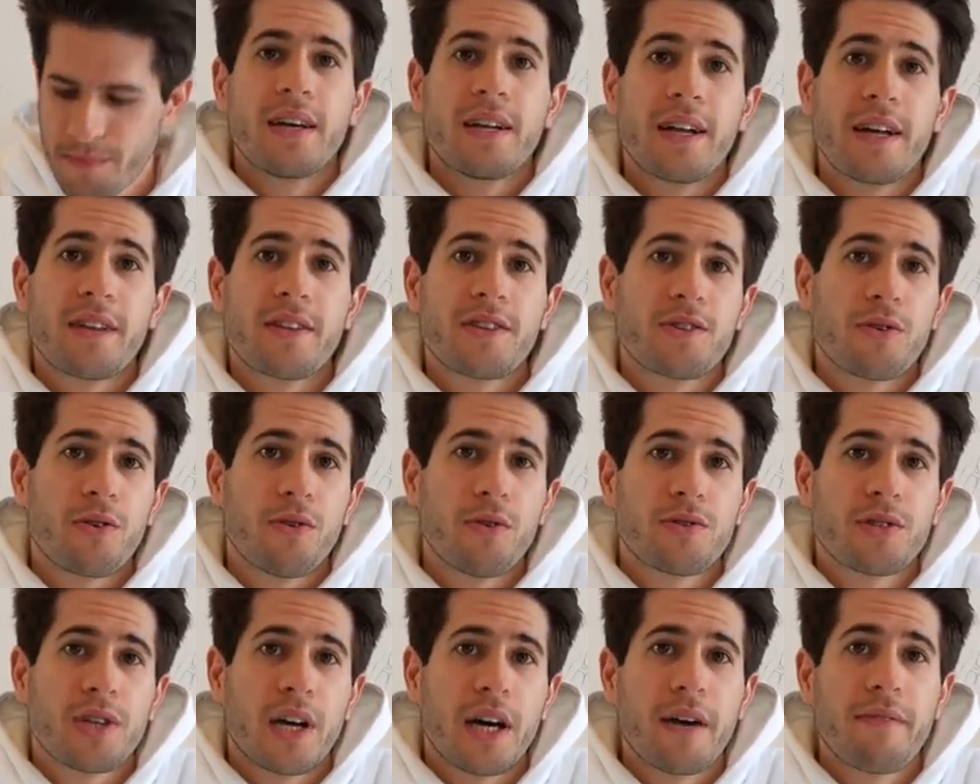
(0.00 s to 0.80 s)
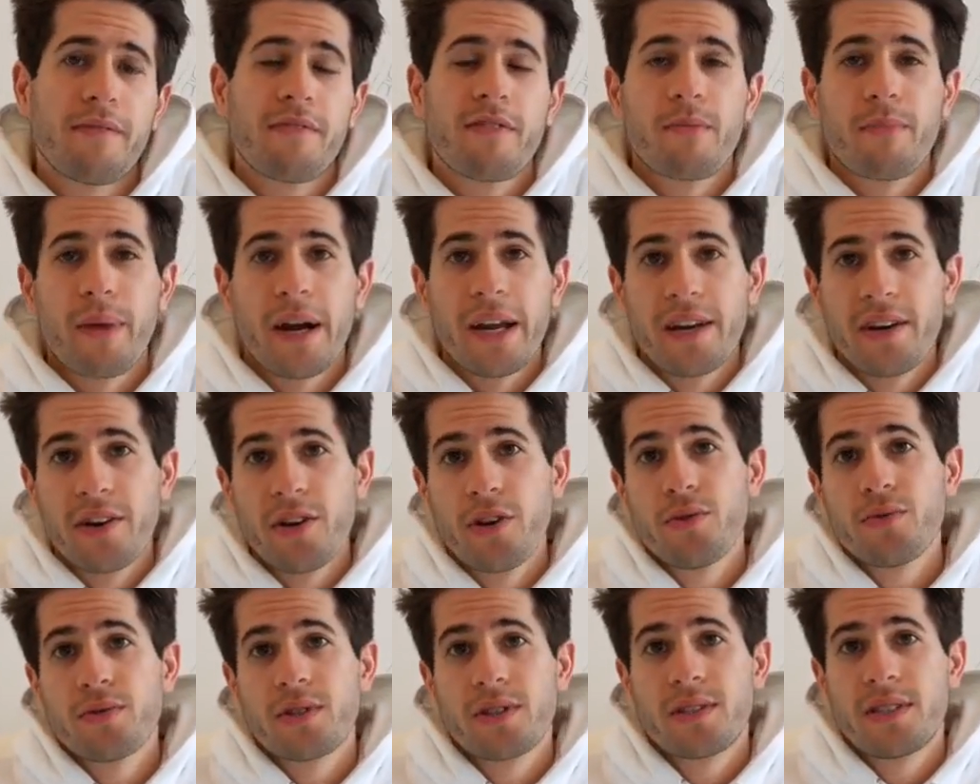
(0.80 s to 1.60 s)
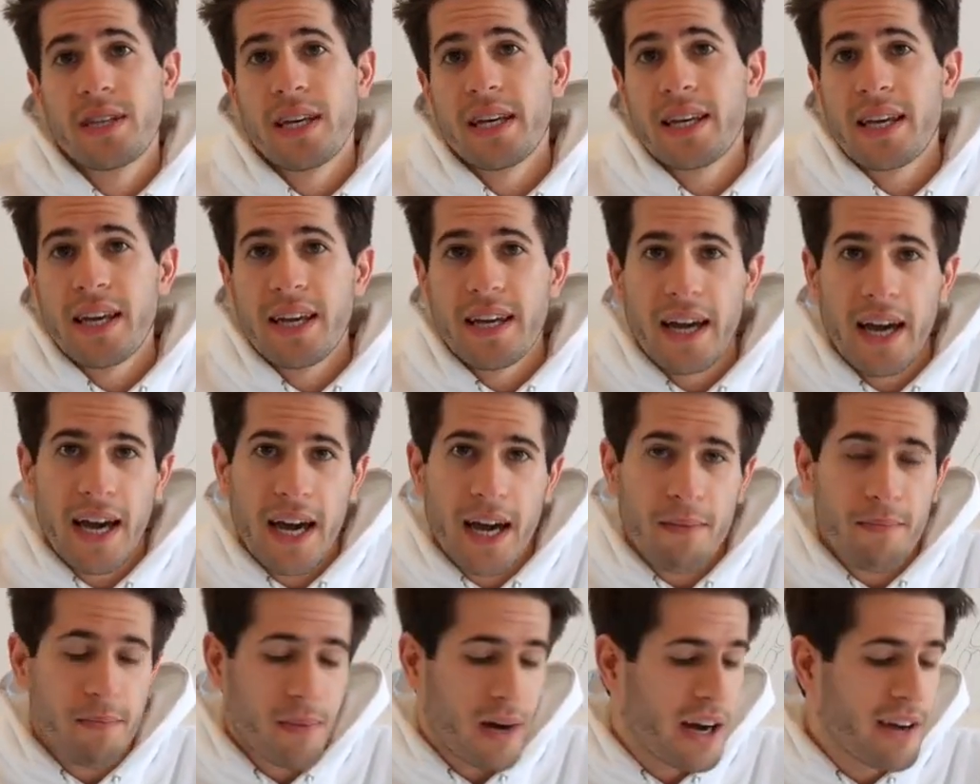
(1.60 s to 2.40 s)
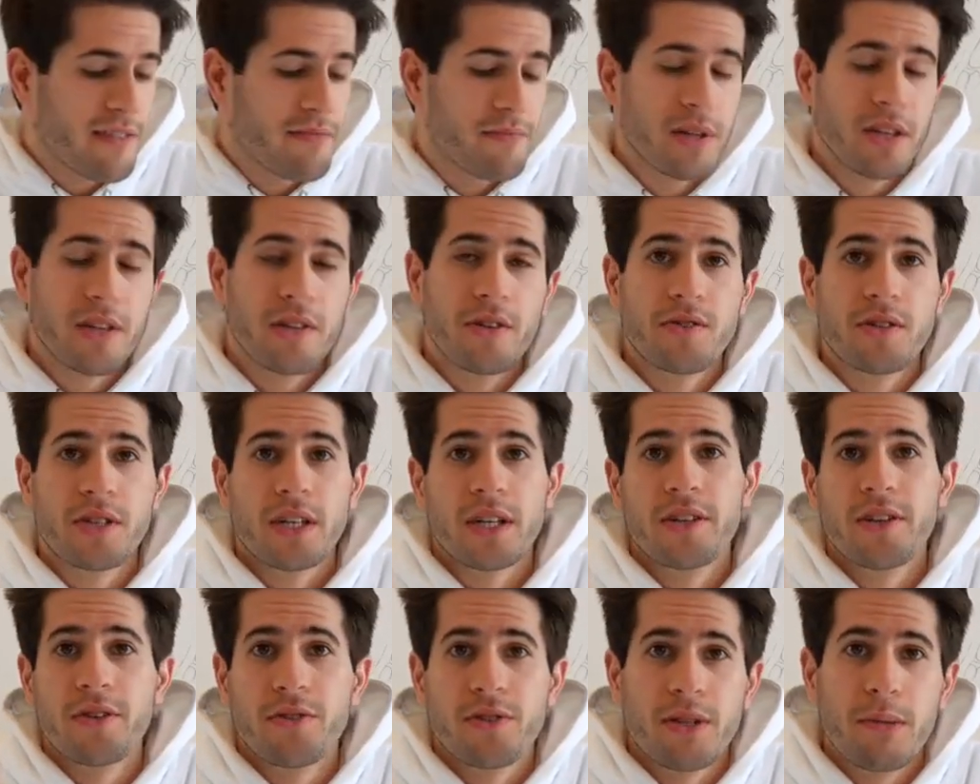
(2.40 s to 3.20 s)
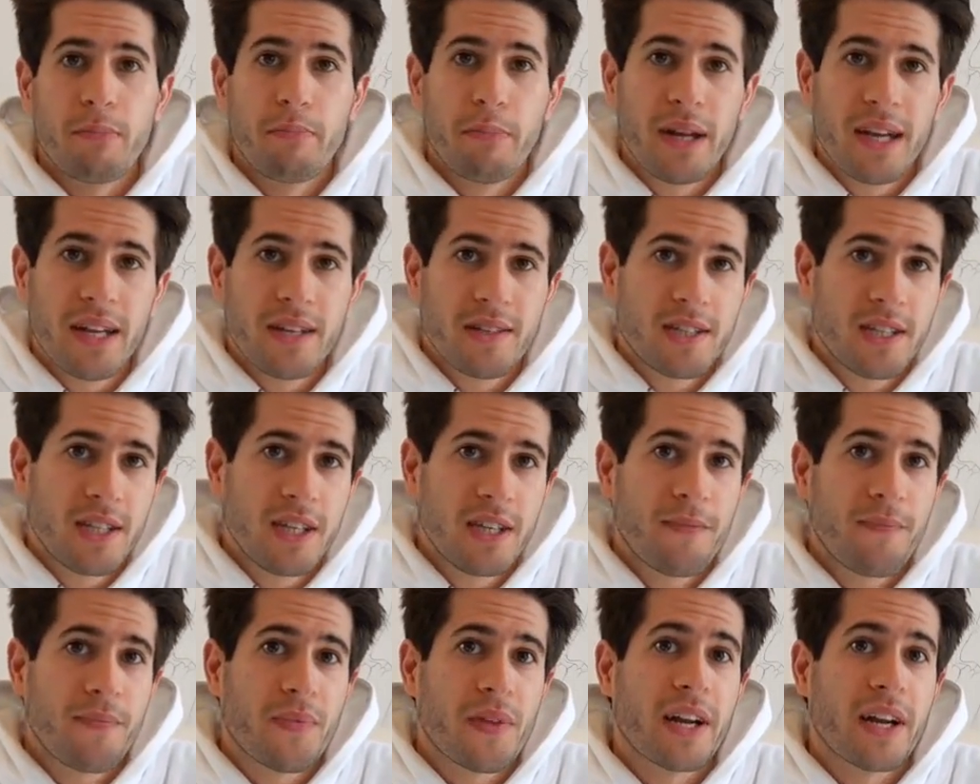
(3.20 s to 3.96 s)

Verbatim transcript: Now this whole time for my note-taking app, I've been using Notability,